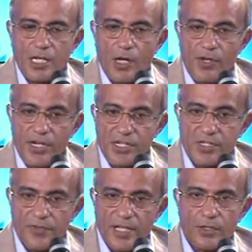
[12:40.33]
Now, it
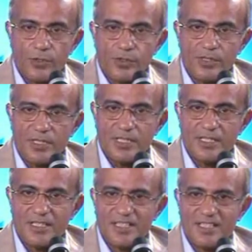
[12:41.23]
is well known
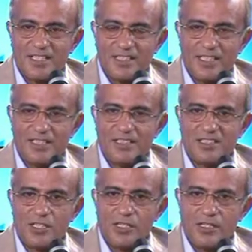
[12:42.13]
that
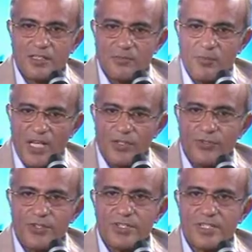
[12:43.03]

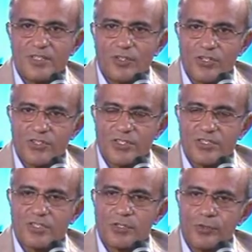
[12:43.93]
malnutrition
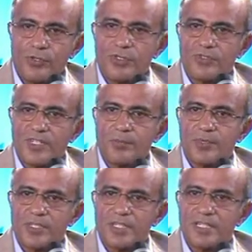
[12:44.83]
causes 2 to
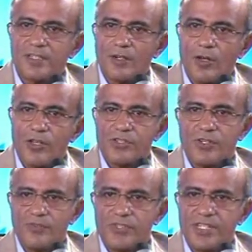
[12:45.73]
3% loss
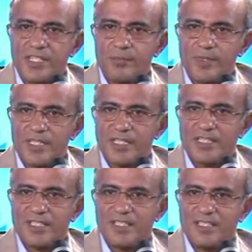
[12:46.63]
of GDP
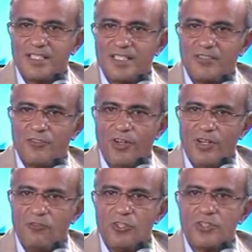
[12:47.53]
for
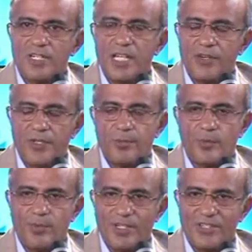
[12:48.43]
virtually every
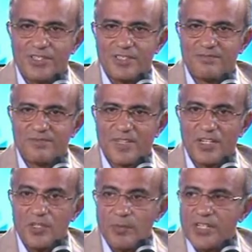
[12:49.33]
population.
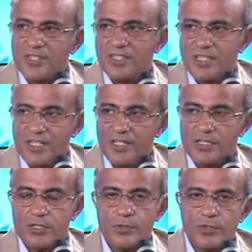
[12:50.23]
Can you imagine
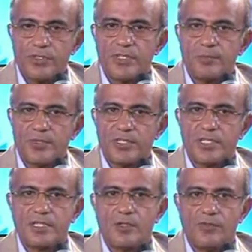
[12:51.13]
India's 2 to
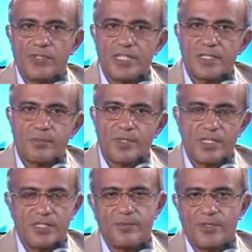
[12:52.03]
3% of
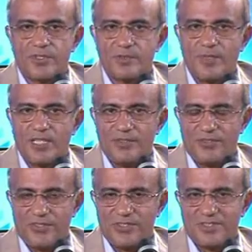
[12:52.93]
GDP is because of
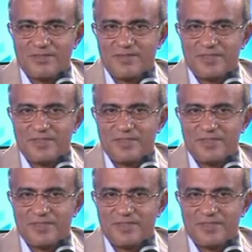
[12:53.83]
malnutrition?